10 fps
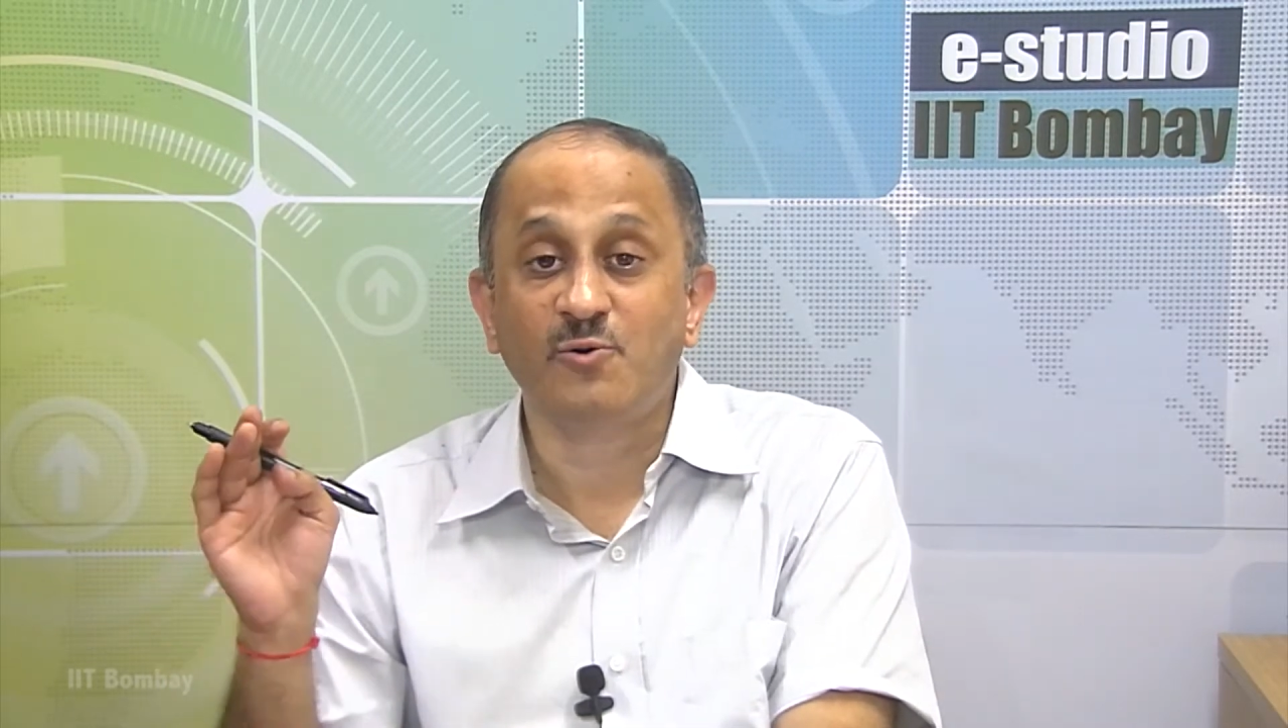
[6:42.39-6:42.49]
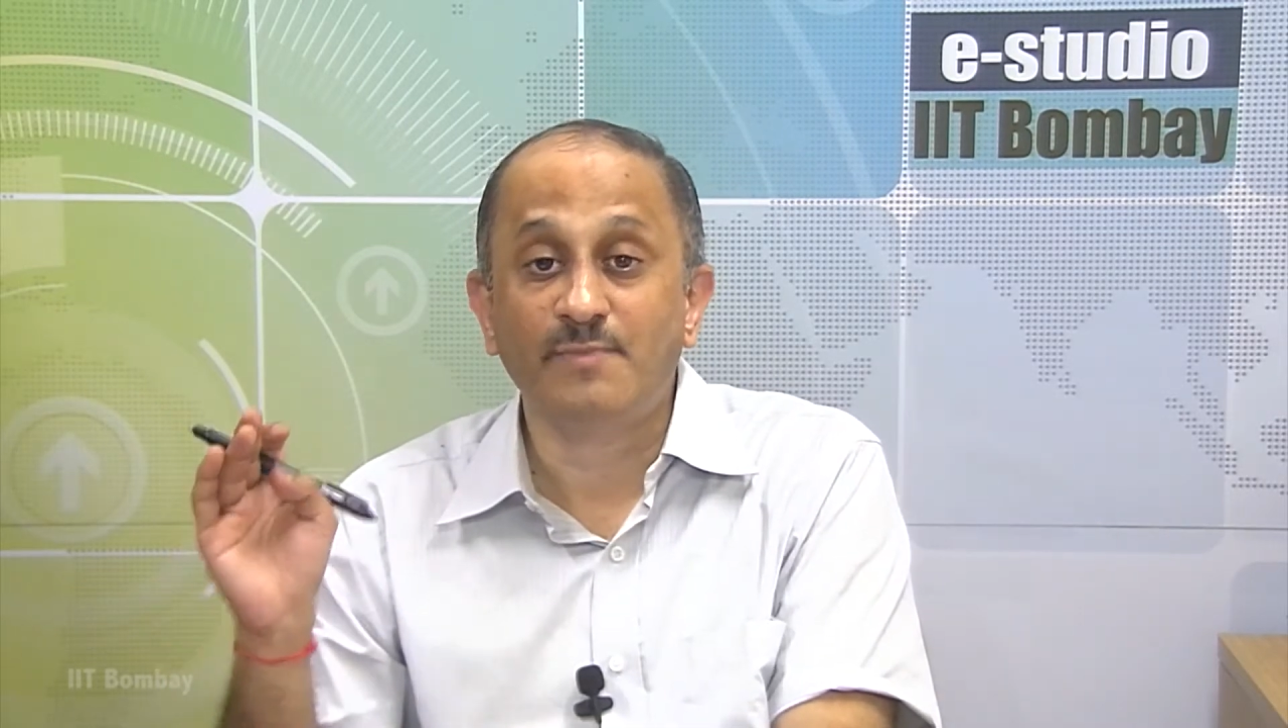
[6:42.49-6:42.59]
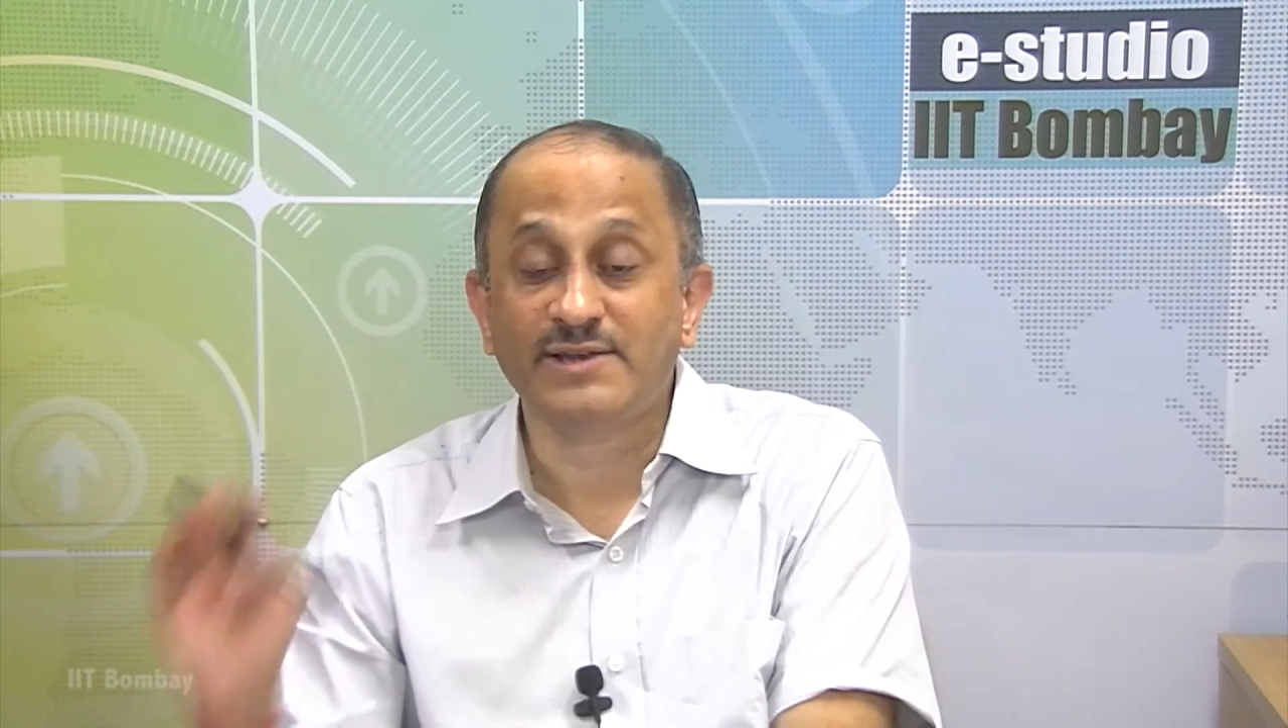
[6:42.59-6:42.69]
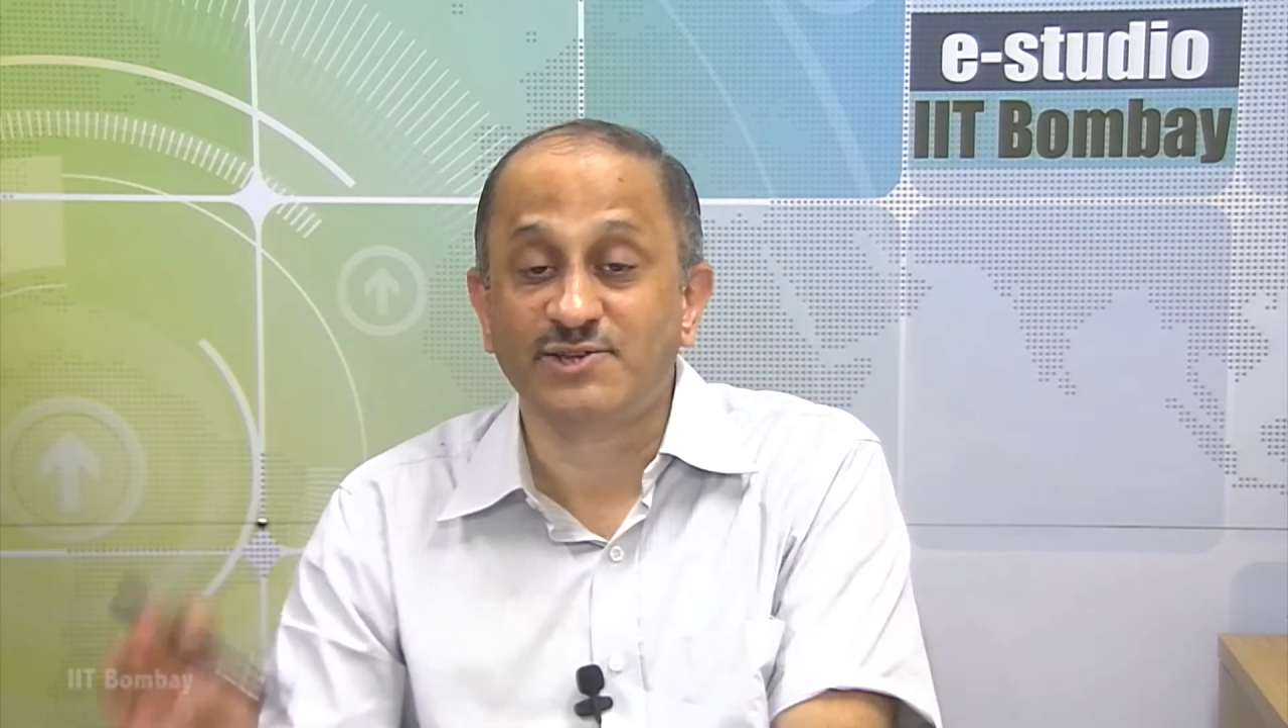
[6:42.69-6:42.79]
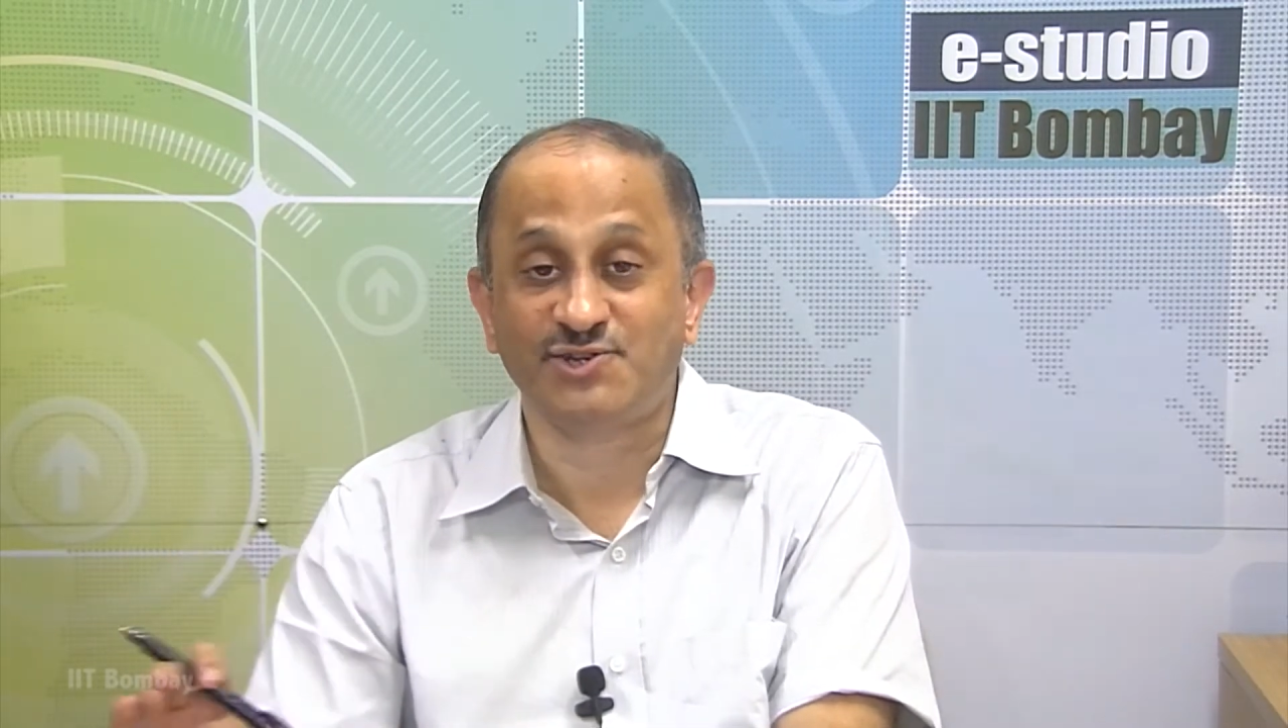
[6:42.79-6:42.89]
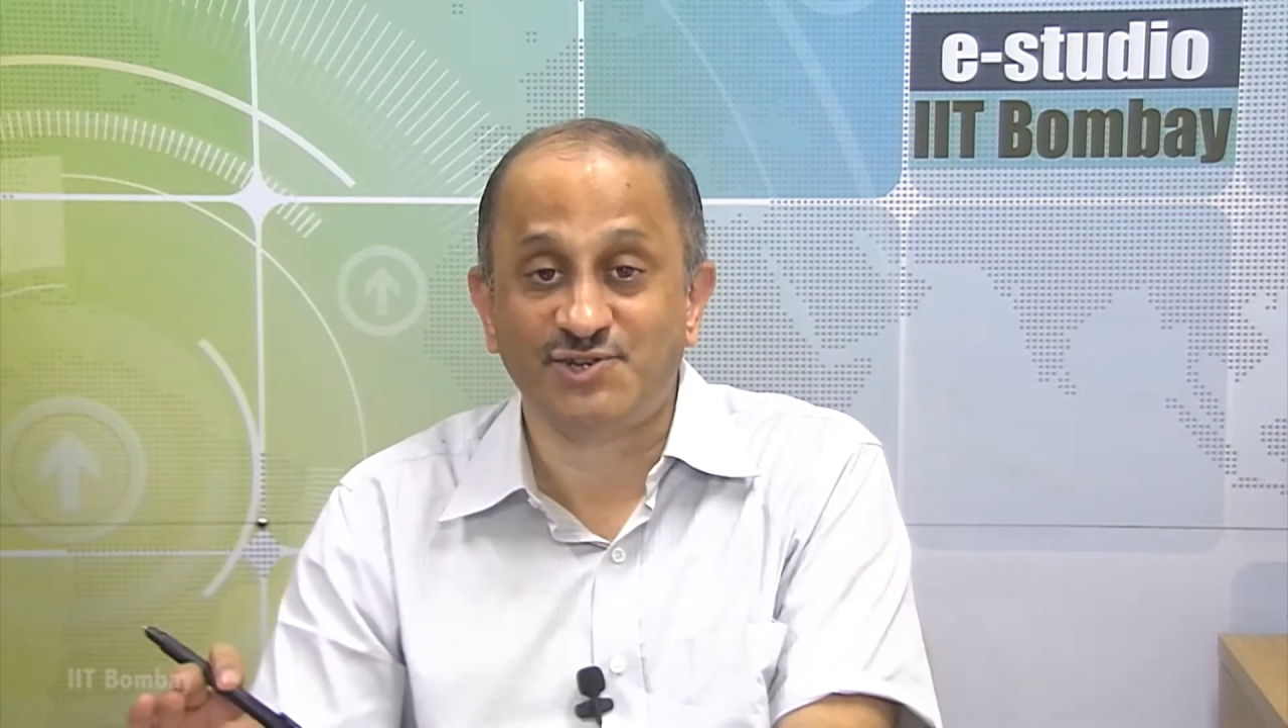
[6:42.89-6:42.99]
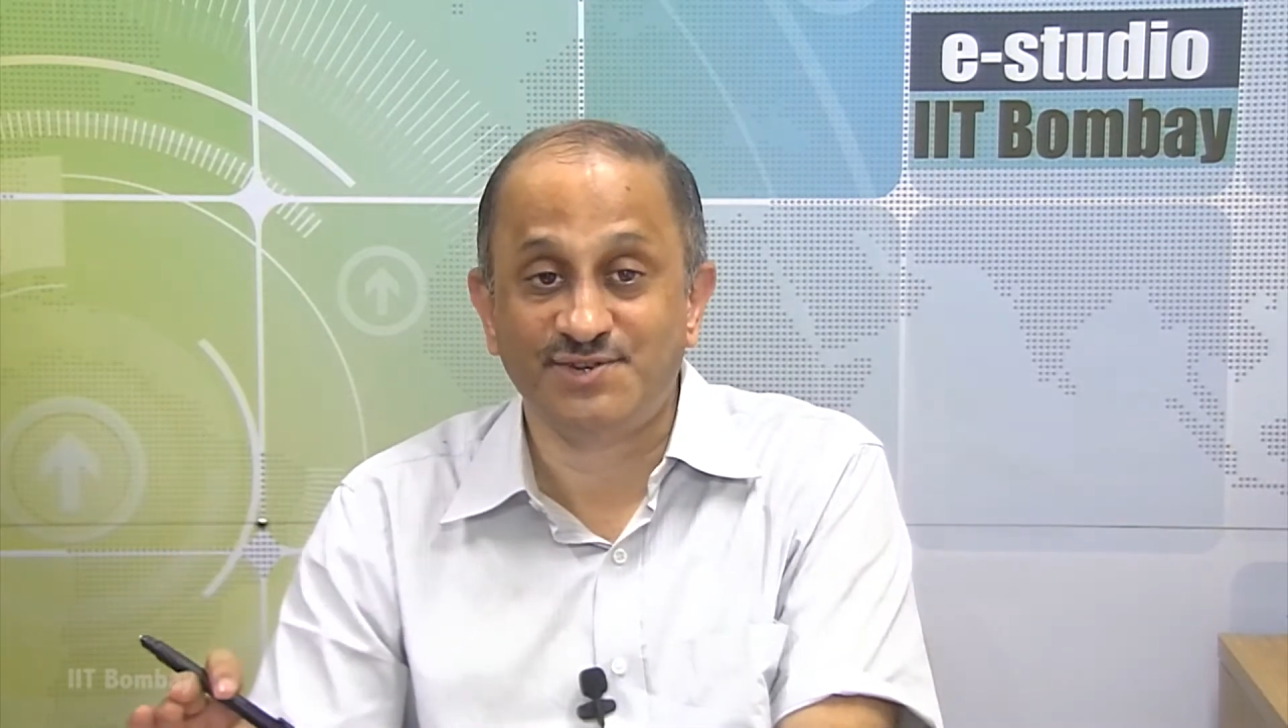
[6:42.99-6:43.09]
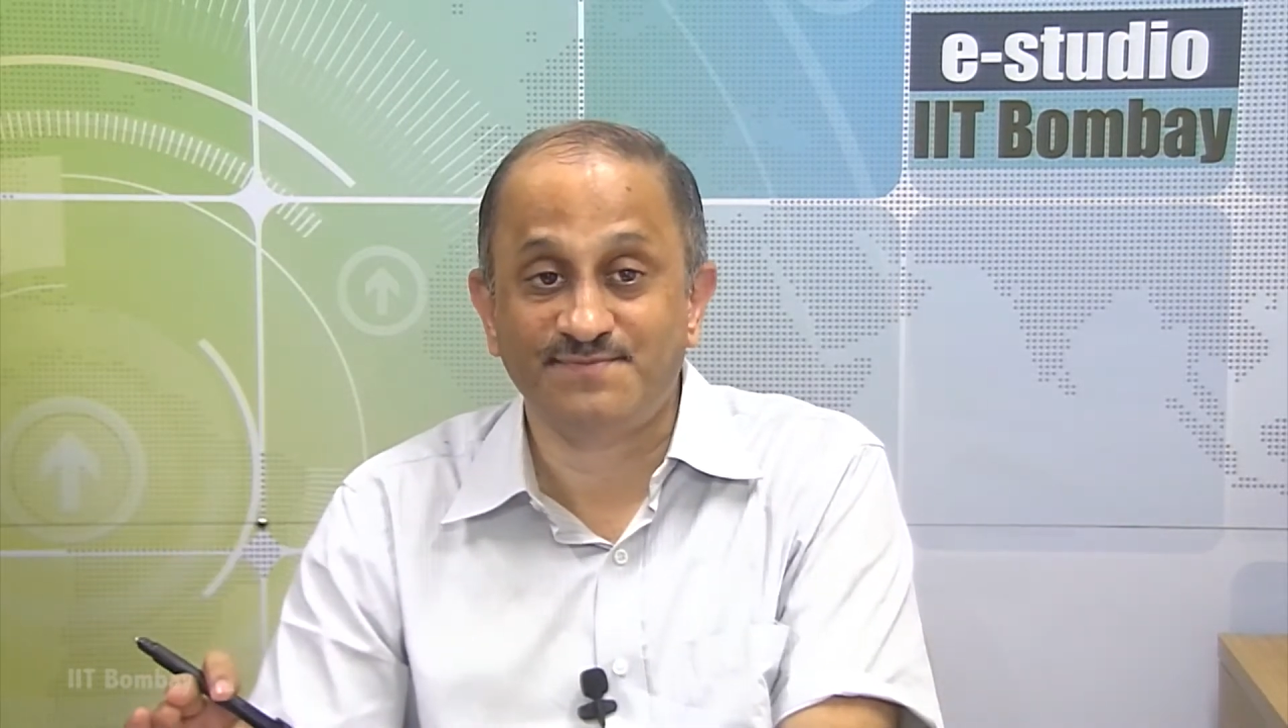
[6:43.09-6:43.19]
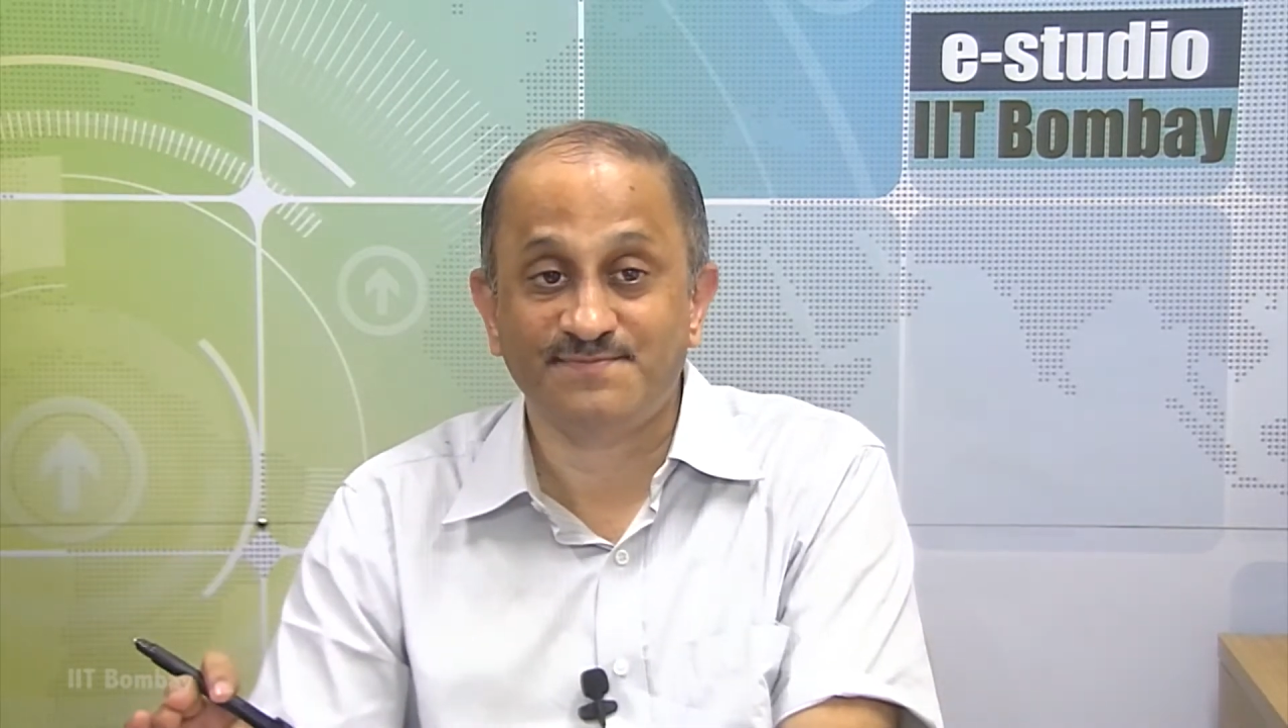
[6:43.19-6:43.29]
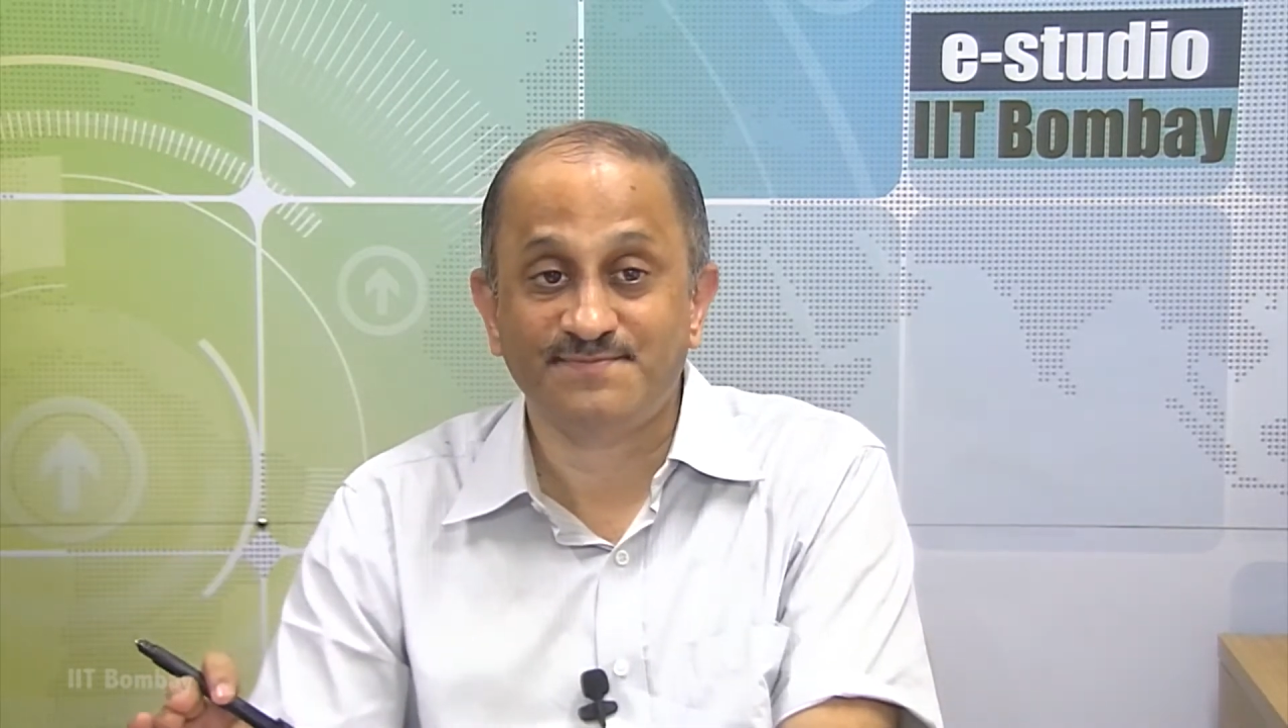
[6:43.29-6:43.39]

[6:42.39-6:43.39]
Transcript: much